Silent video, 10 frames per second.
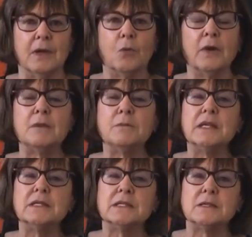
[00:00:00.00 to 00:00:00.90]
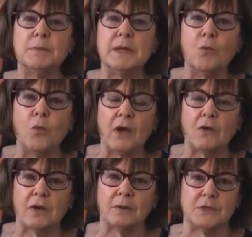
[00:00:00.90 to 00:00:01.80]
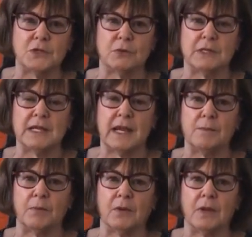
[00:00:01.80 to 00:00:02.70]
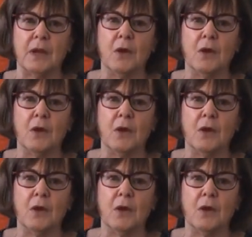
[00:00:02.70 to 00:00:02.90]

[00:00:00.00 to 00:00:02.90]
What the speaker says: what it means to be welcome to a table,